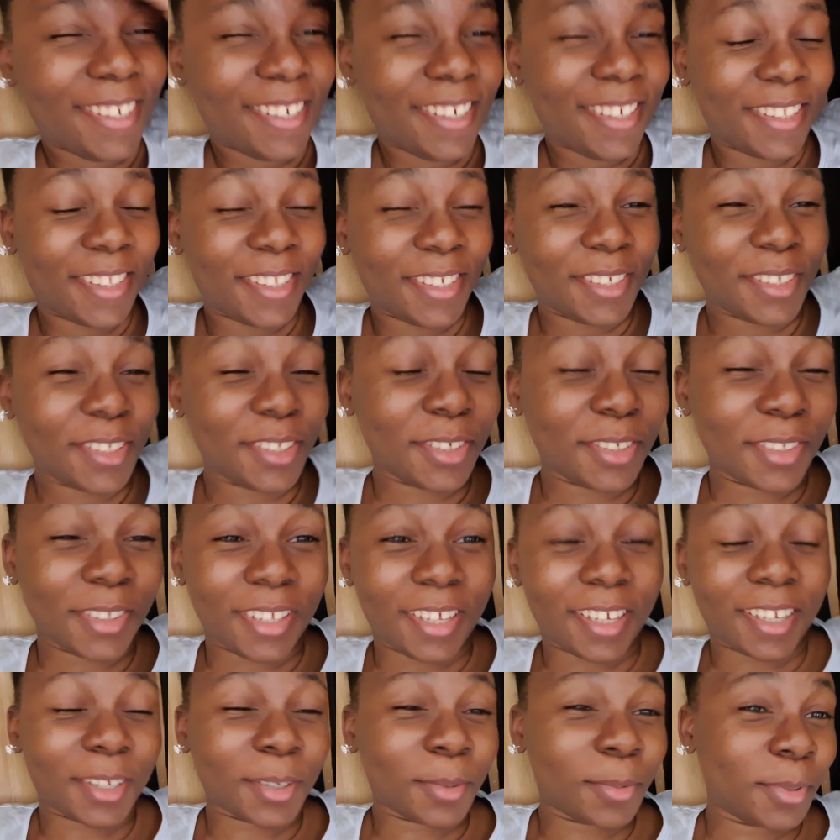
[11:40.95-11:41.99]
This is
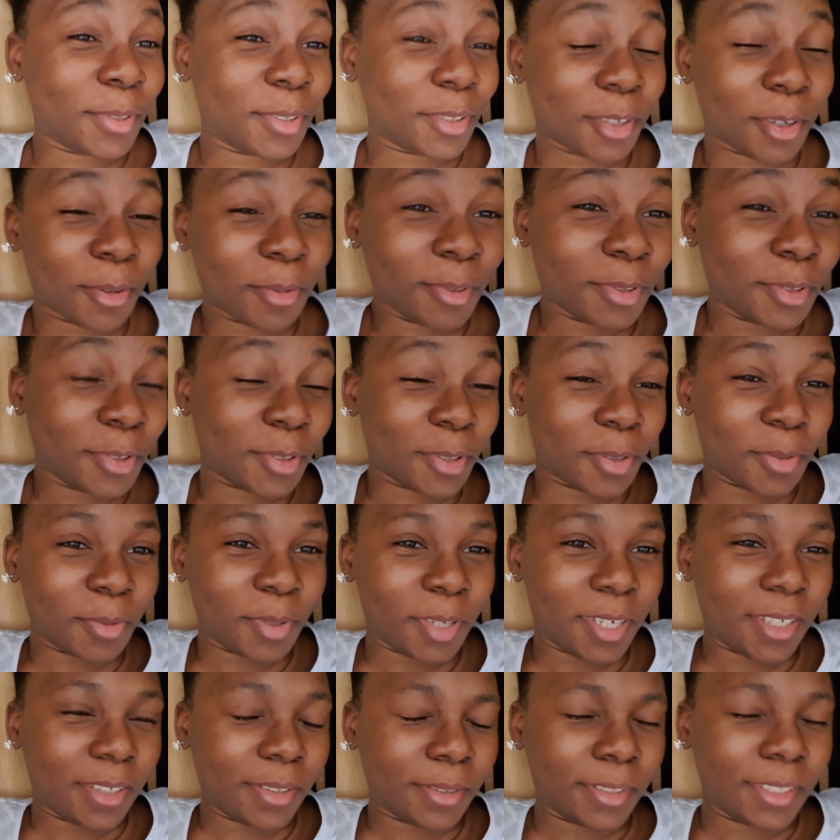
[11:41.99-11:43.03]
like, it was going so
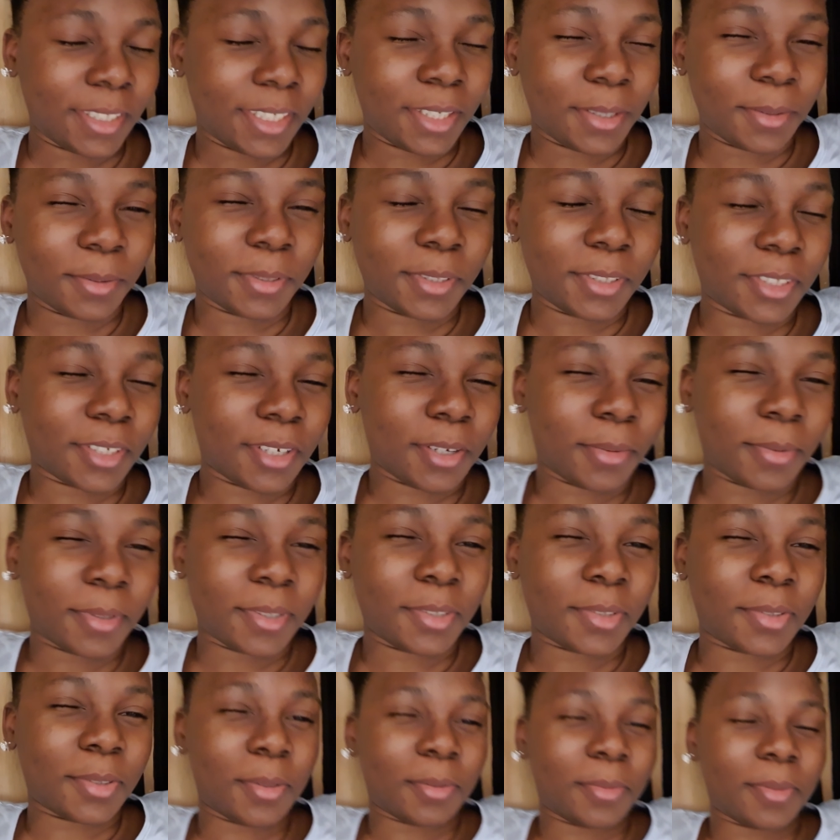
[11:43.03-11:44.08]
well. It was going
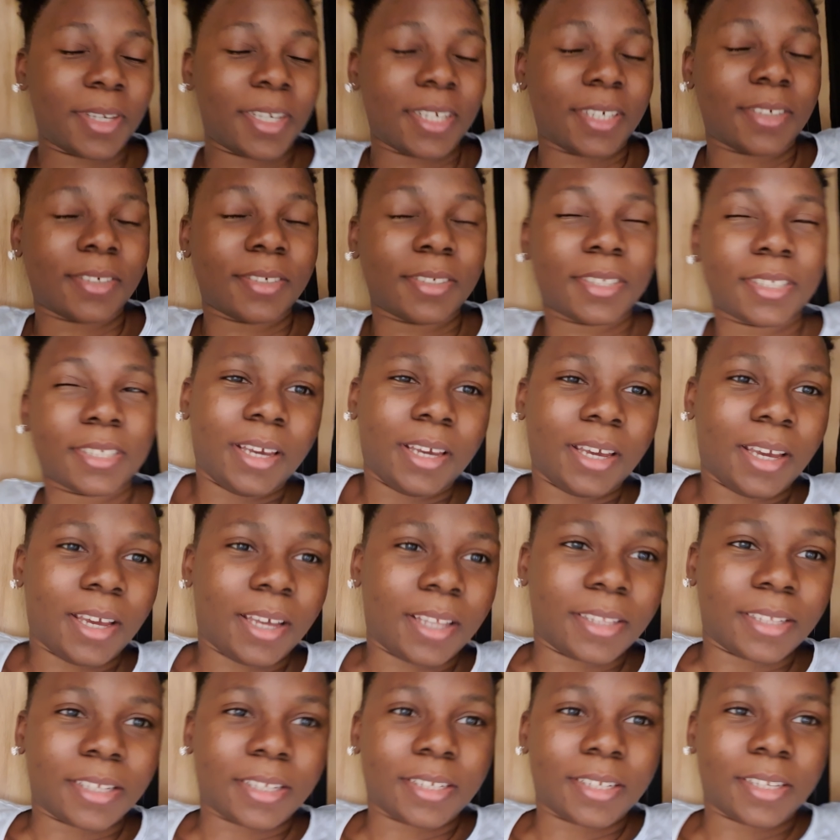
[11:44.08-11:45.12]
so well.
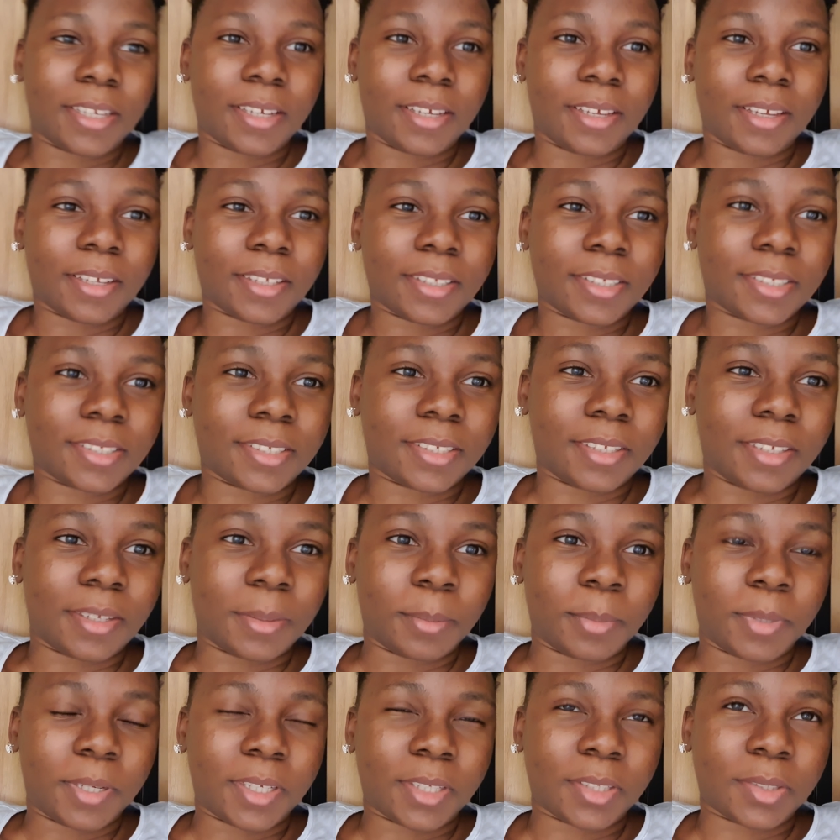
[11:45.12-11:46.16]
And then it gets to the
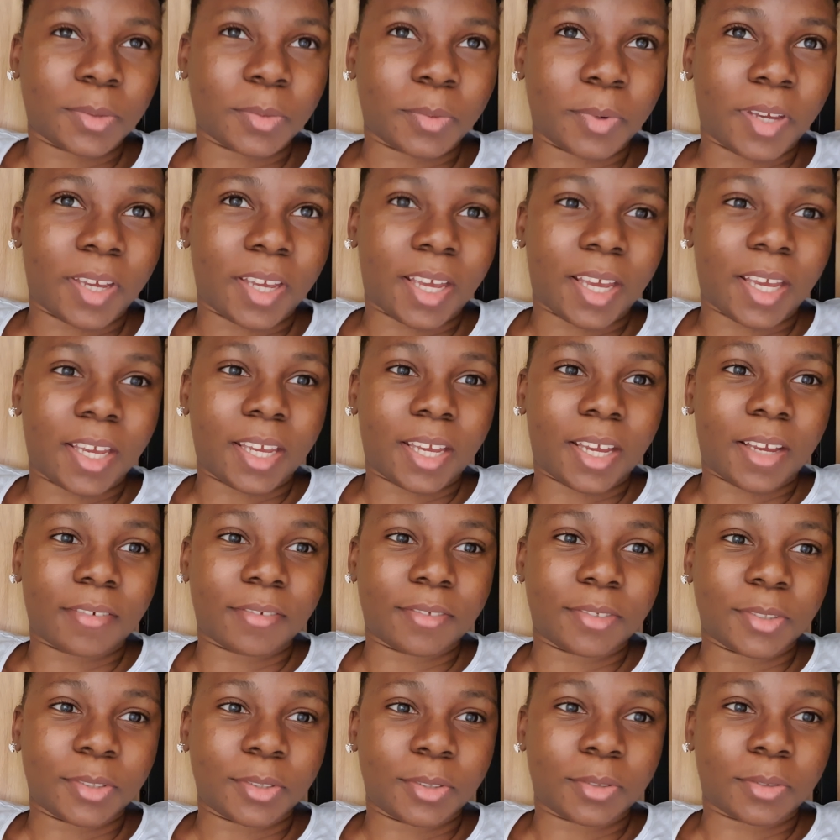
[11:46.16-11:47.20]
bit where I have
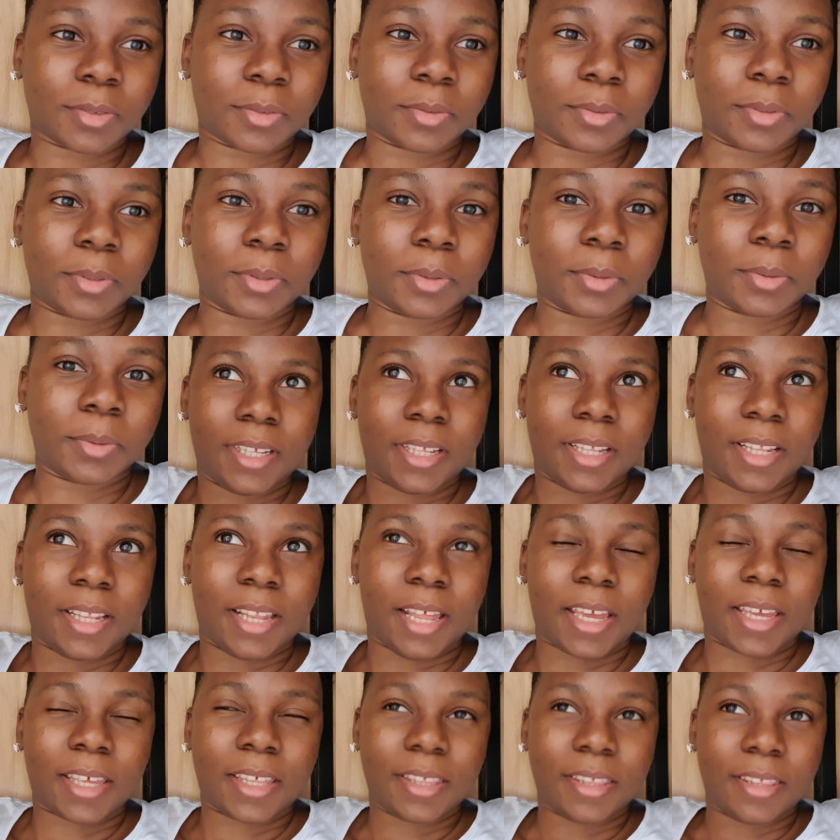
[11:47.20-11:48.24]
to screw
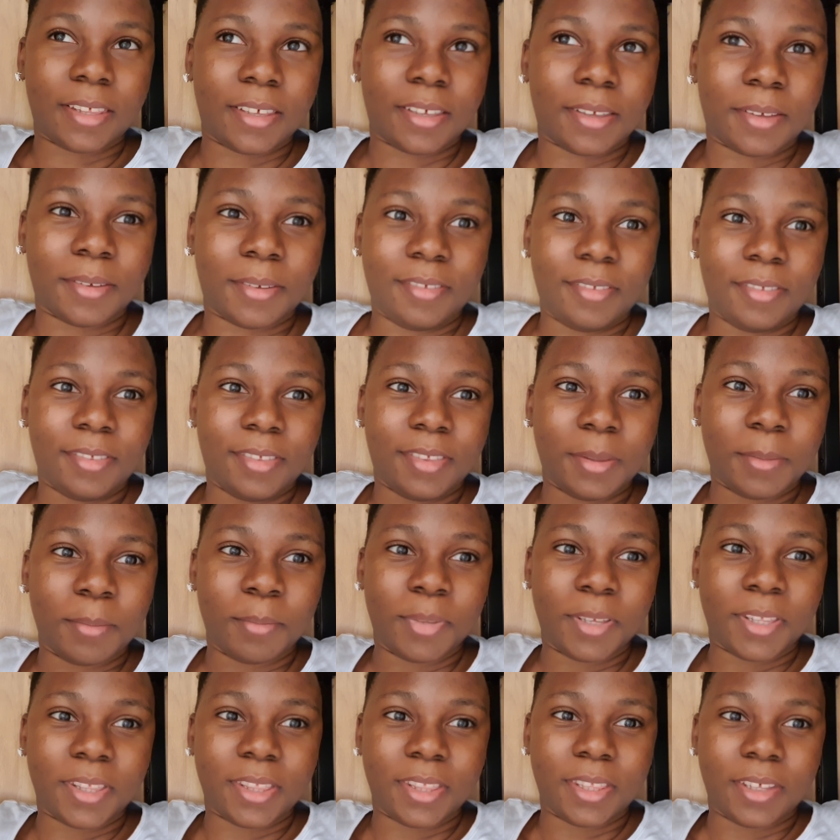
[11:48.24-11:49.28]
like the
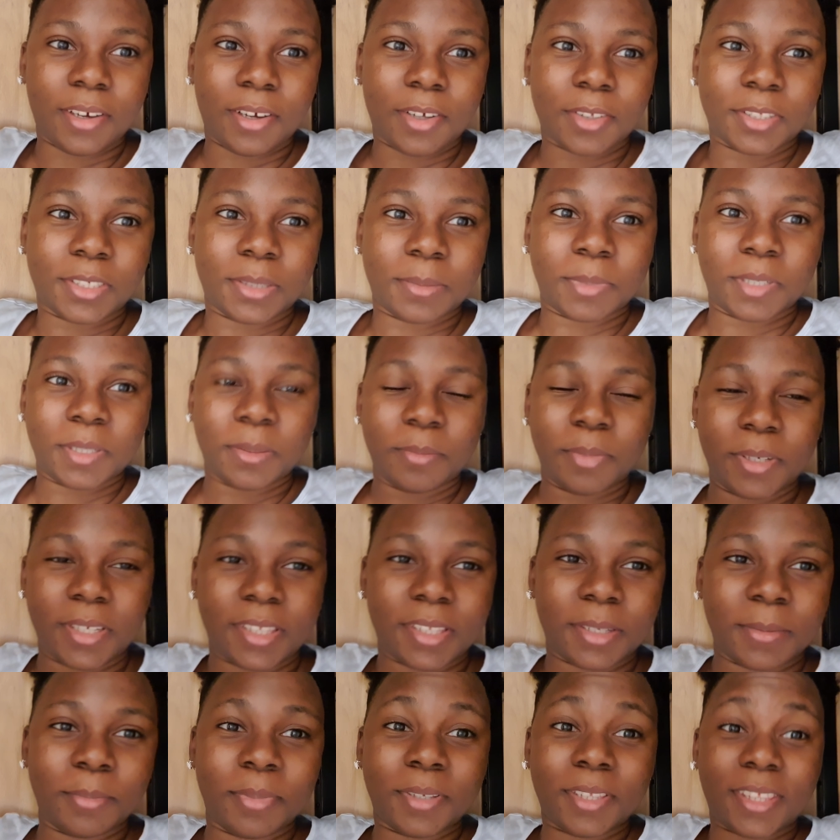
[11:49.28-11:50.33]
Ottoman bit,
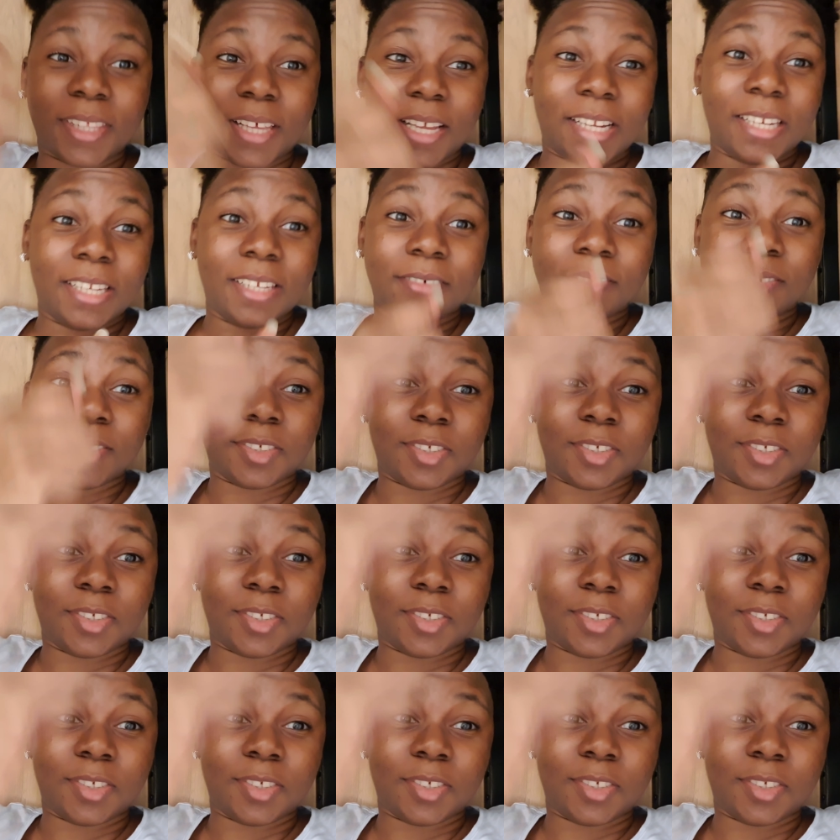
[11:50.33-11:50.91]
the bit that lifts